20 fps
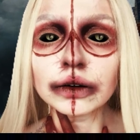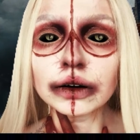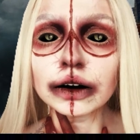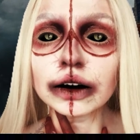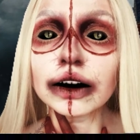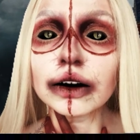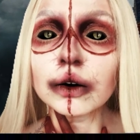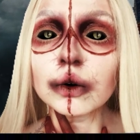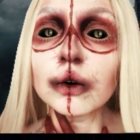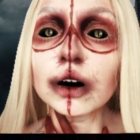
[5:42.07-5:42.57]

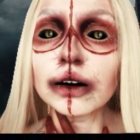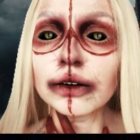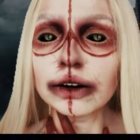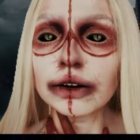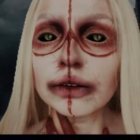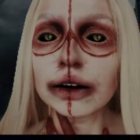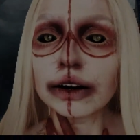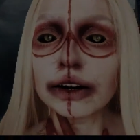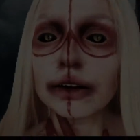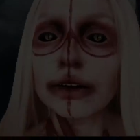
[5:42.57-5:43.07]
We
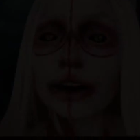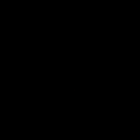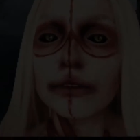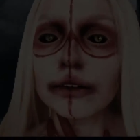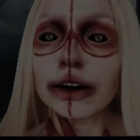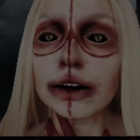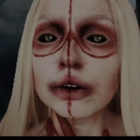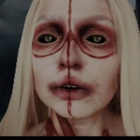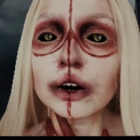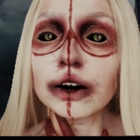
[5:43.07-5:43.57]
watched the sun
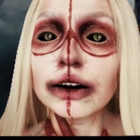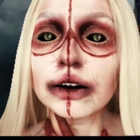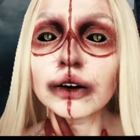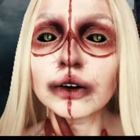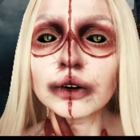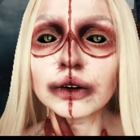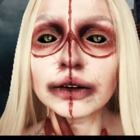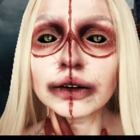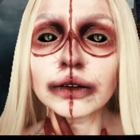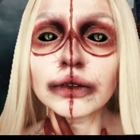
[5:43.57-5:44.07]
go
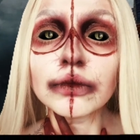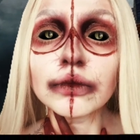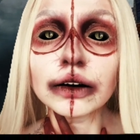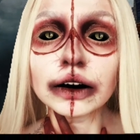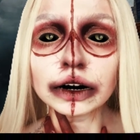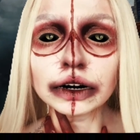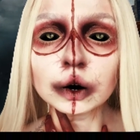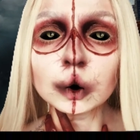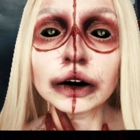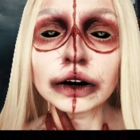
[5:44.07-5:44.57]
down,
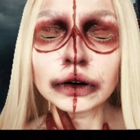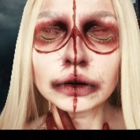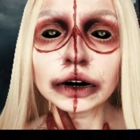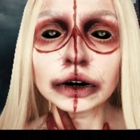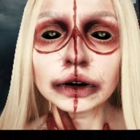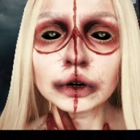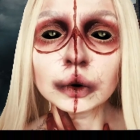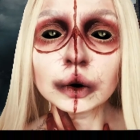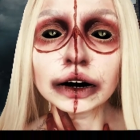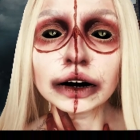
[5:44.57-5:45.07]
Annie
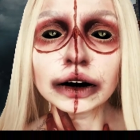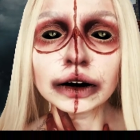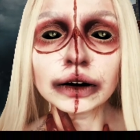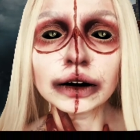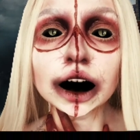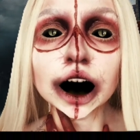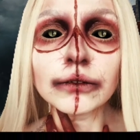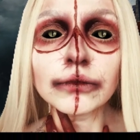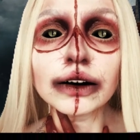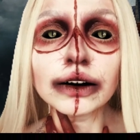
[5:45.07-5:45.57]
snapping grainy
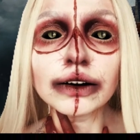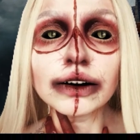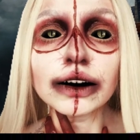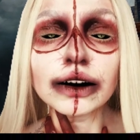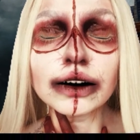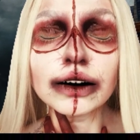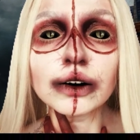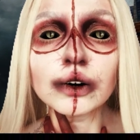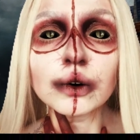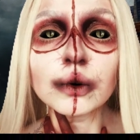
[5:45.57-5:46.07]
photos on
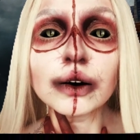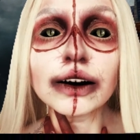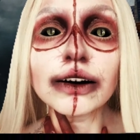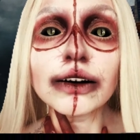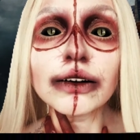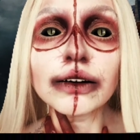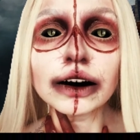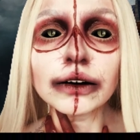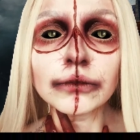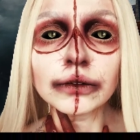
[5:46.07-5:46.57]
her shitty
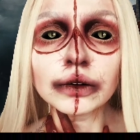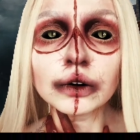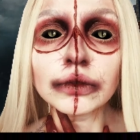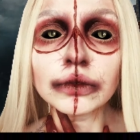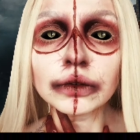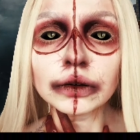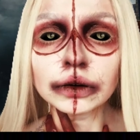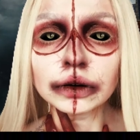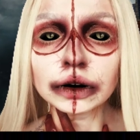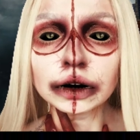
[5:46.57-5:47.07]

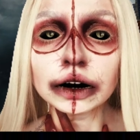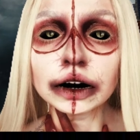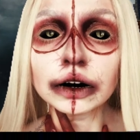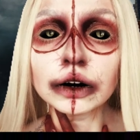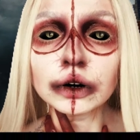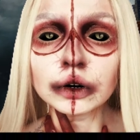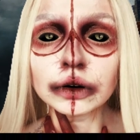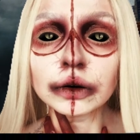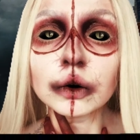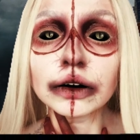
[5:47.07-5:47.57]
Nokia as
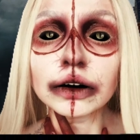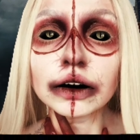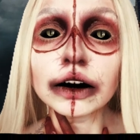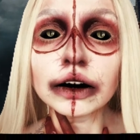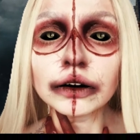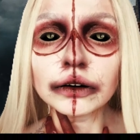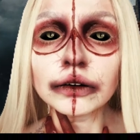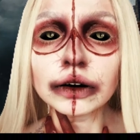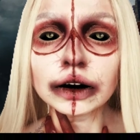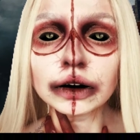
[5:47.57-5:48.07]
I blew
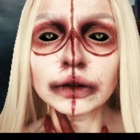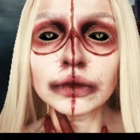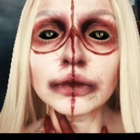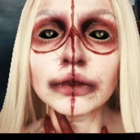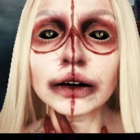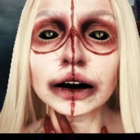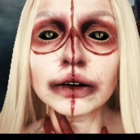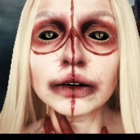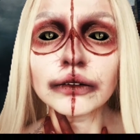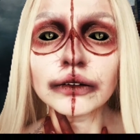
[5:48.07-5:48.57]
out my
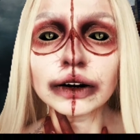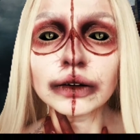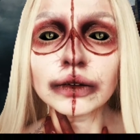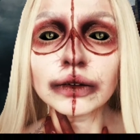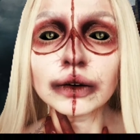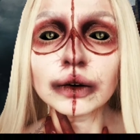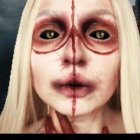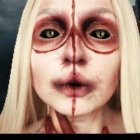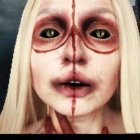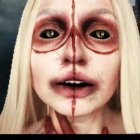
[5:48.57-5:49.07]
candles,
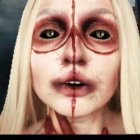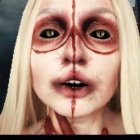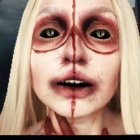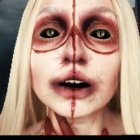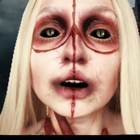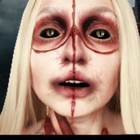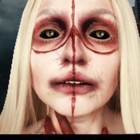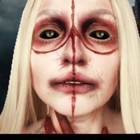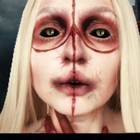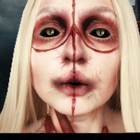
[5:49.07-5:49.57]
wishing
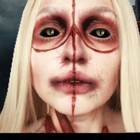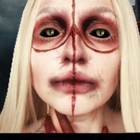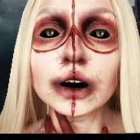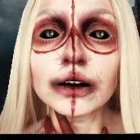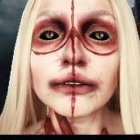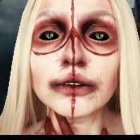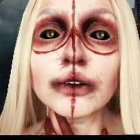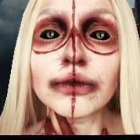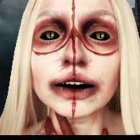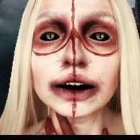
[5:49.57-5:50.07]
over and
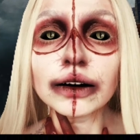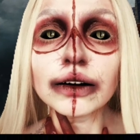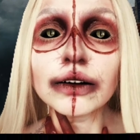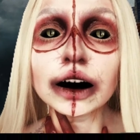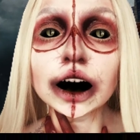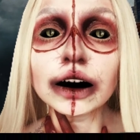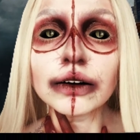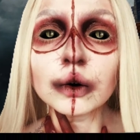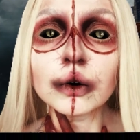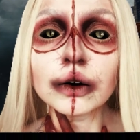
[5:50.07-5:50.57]
over that
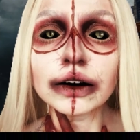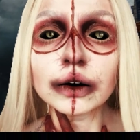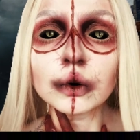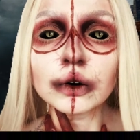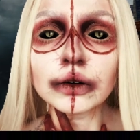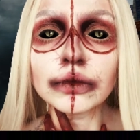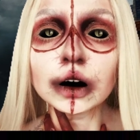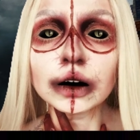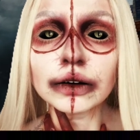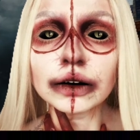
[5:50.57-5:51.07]
Mom
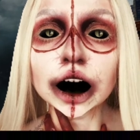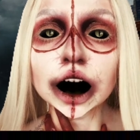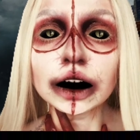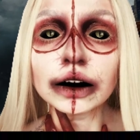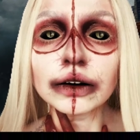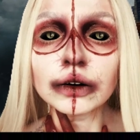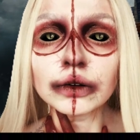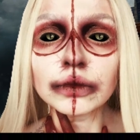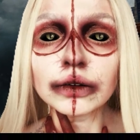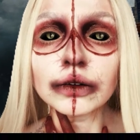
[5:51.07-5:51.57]
wouldn't come
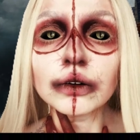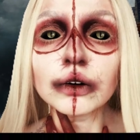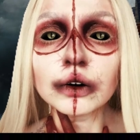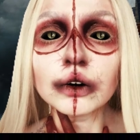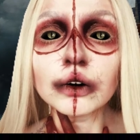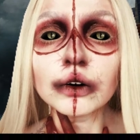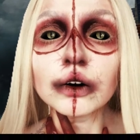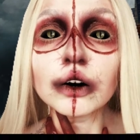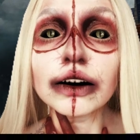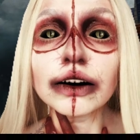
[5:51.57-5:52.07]
home, that
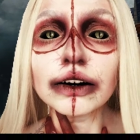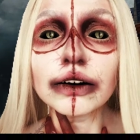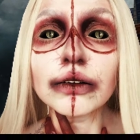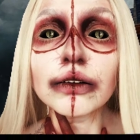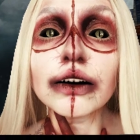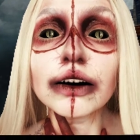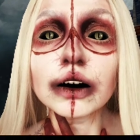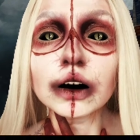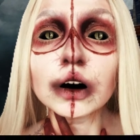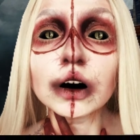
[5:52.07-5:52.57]
she'd just
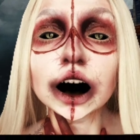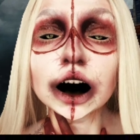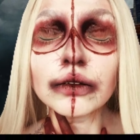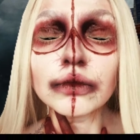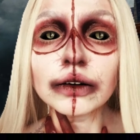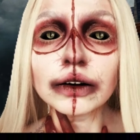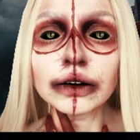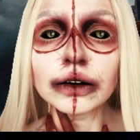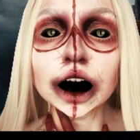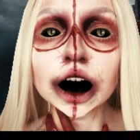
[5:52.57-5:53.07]
stay gone
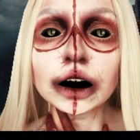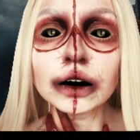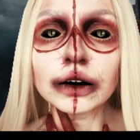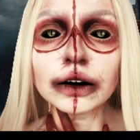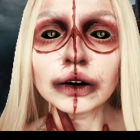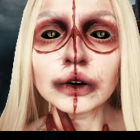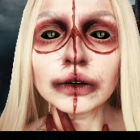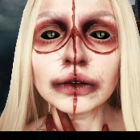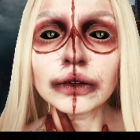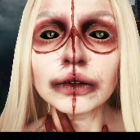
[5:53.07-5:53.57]
this
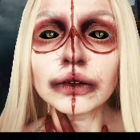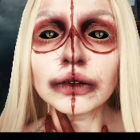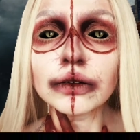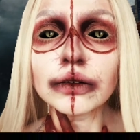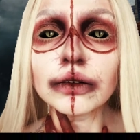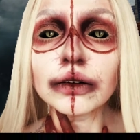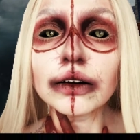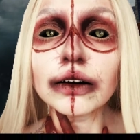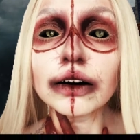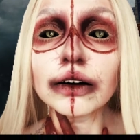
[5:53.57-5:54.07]
time.
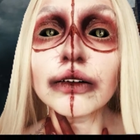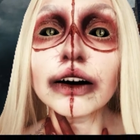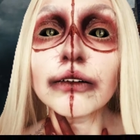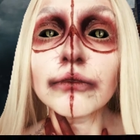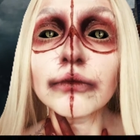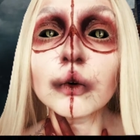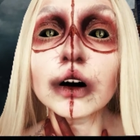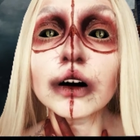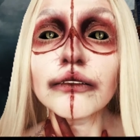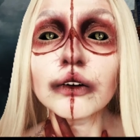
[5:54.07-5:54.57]
But
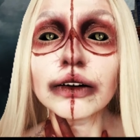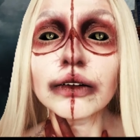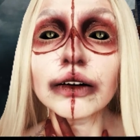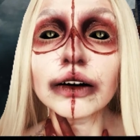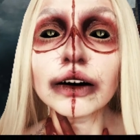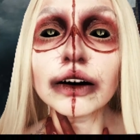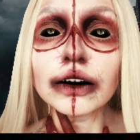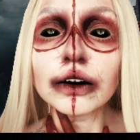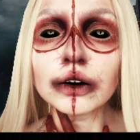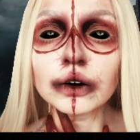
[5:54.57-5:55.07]
that Wednesday
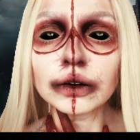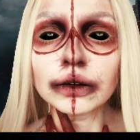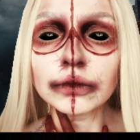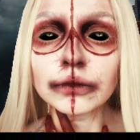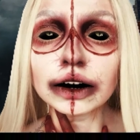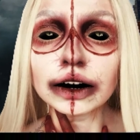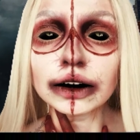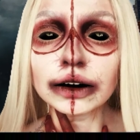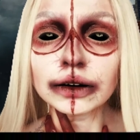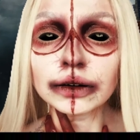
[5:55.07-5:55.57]
night,
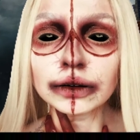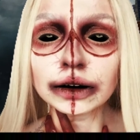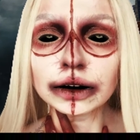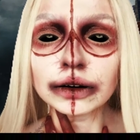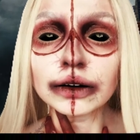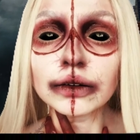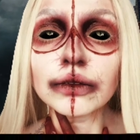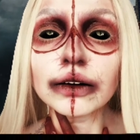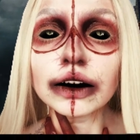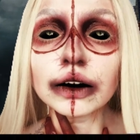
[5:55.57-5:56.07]
me and
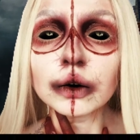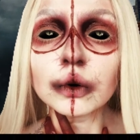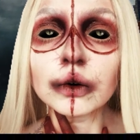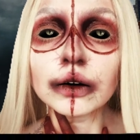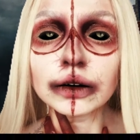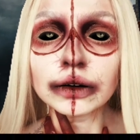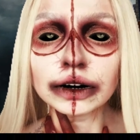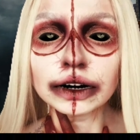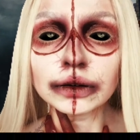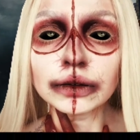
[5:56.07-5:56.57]
Annie
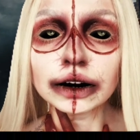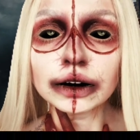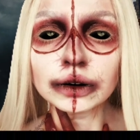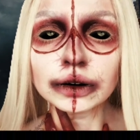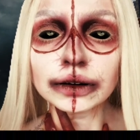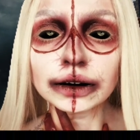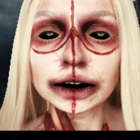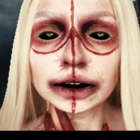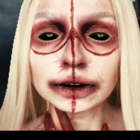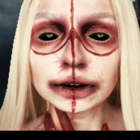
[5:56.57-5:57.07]
weren't
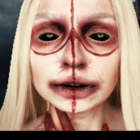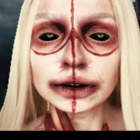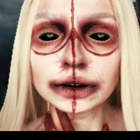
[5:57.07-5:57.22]
speaking.